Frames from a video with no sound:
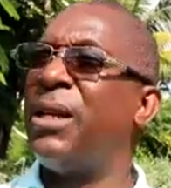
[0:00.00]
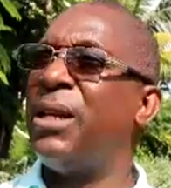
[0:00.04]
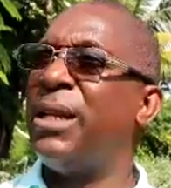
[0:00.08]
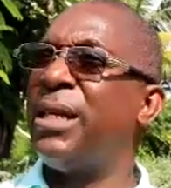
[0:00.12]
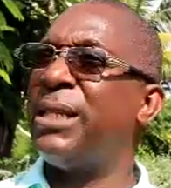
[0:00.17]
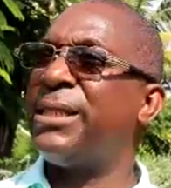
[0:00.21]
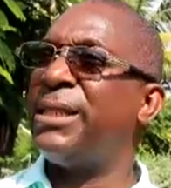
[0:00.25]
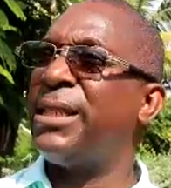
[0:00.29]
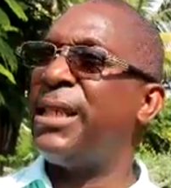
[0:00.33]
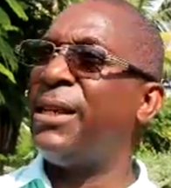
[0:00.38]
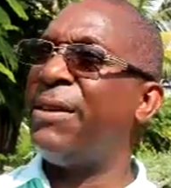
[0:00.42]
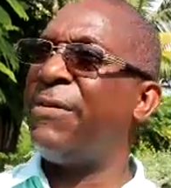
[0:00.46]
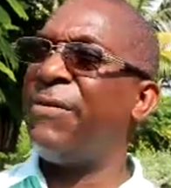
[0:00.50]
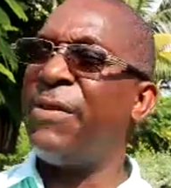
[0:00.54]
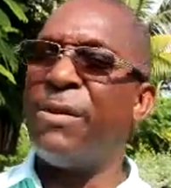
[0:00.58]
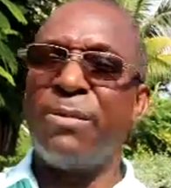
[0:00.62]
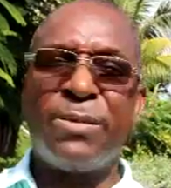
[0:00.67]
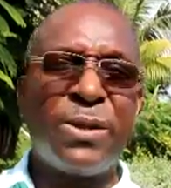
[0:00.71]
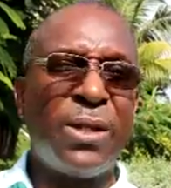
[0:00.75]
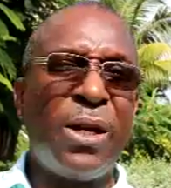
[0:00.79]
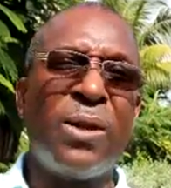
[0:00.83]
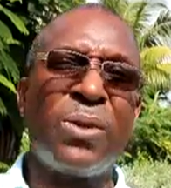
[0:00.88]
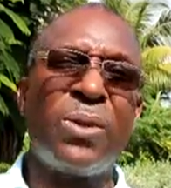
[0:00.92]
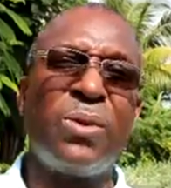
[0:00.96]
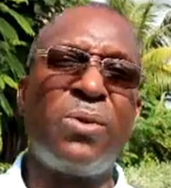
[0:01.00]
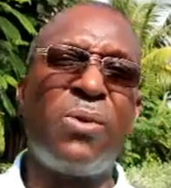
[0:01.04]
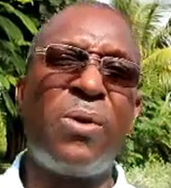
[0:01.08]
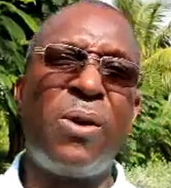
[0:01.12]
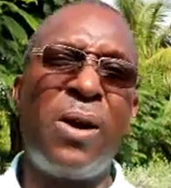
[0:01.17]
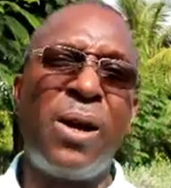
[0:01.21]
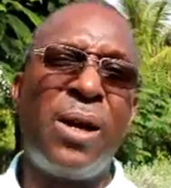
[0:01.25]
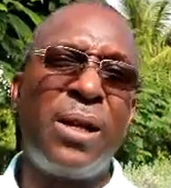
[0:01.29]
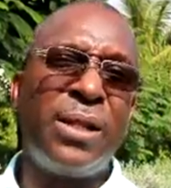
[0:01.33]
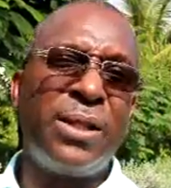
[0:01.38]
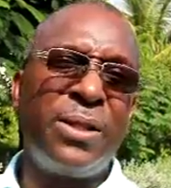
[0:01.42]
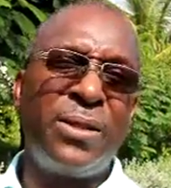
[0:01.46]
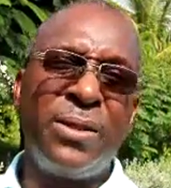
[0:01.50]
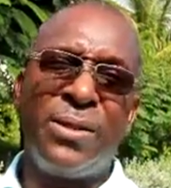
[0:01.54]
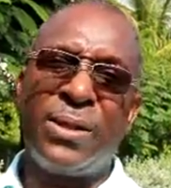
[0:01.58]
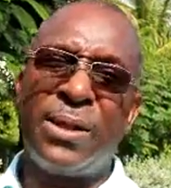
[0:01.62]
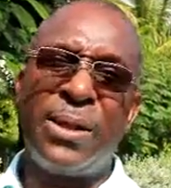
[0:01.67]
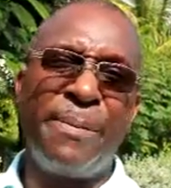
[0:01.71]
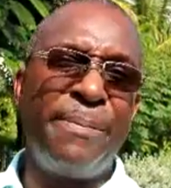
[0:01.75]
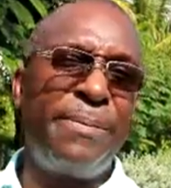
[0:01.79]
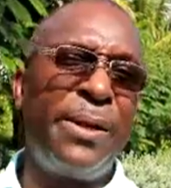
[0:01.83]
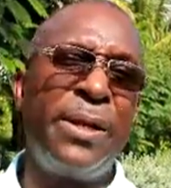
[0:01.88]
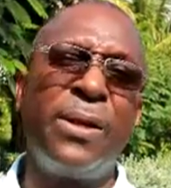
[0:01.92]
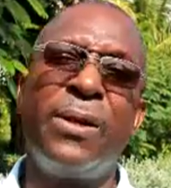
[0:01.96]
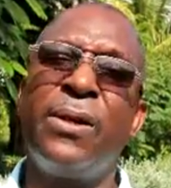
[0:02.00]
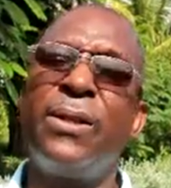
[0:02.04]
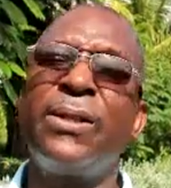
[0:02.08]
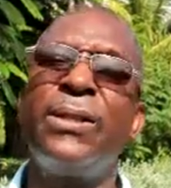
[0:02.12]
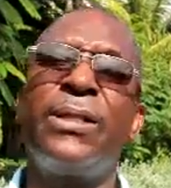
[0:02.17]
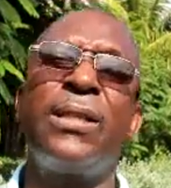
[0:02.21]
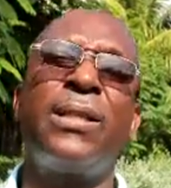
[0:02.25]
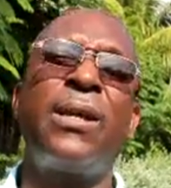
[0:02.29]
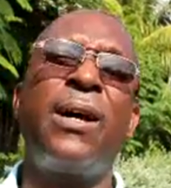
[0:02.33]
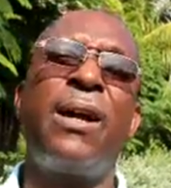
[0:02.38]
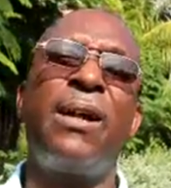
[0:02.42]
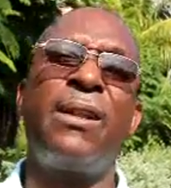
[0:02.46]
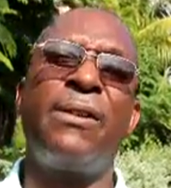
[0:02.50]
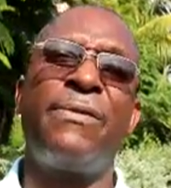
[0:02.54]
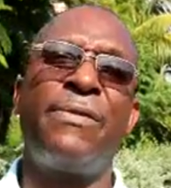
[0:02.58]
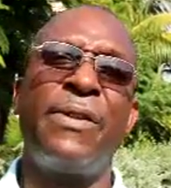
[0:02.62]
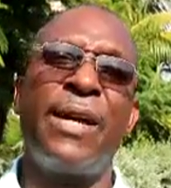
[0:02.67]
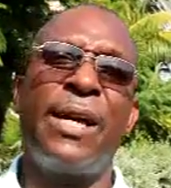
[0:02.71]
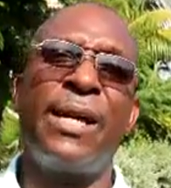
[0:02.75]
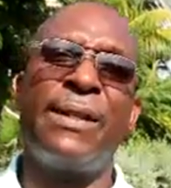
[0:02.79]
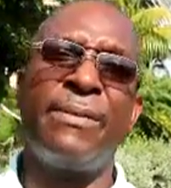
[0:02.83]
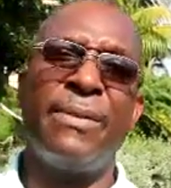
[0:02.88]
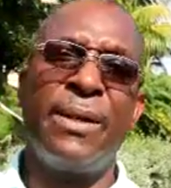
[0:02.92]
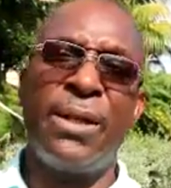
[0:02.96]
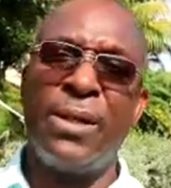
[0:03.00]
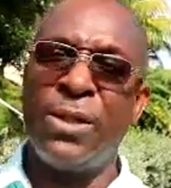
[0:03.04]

let's say, from South Ward to St. Peter's and all of that.